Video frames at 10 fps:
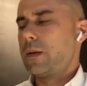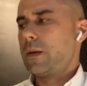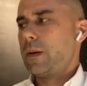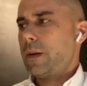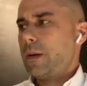
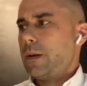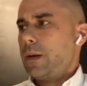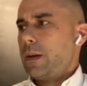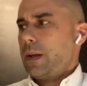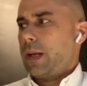it
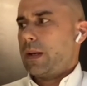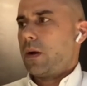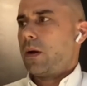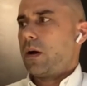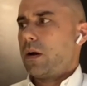all
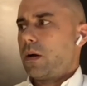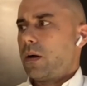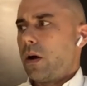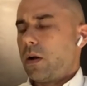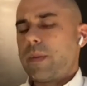about the
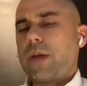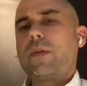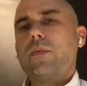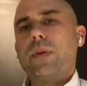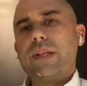
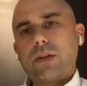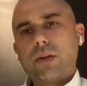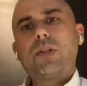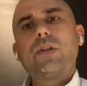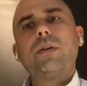research in the
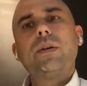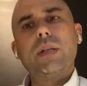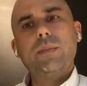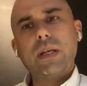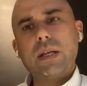beginning. You know,
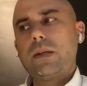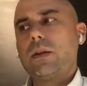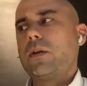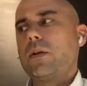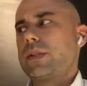it's
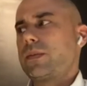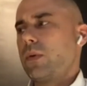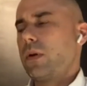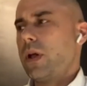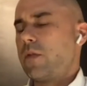
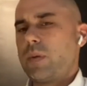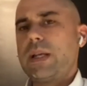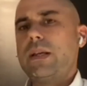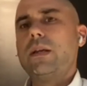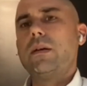everybody, the
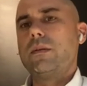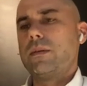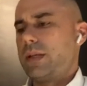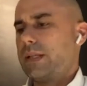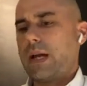designer,
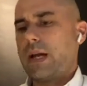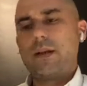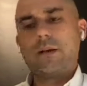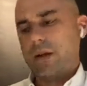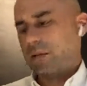everyone
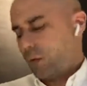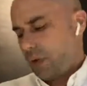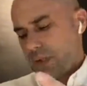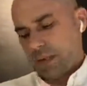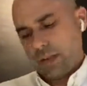is
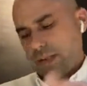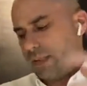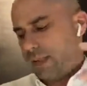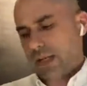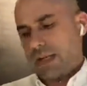digging
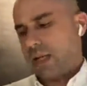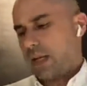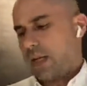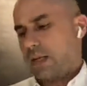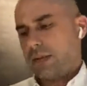
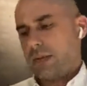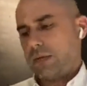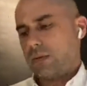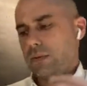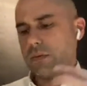into
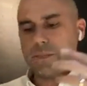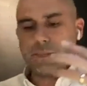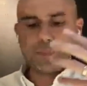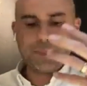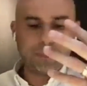
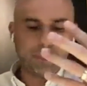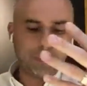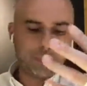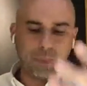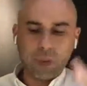the
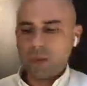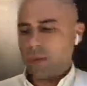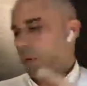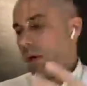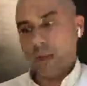problem at
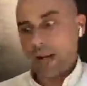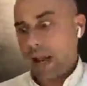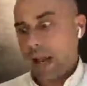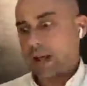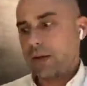hand, or
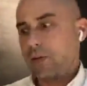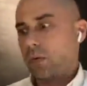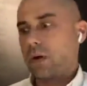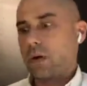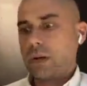
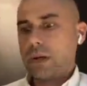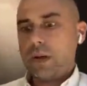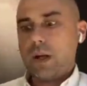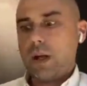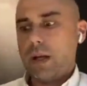
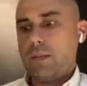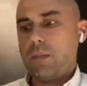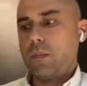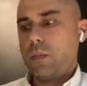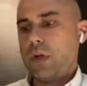you know,
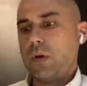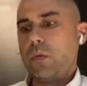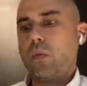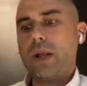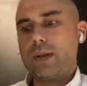what
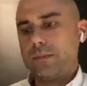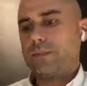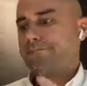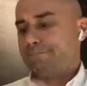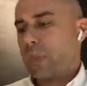we
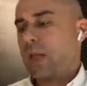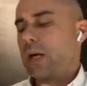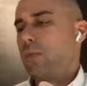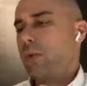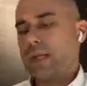can dig
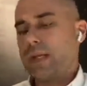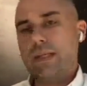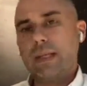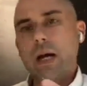up about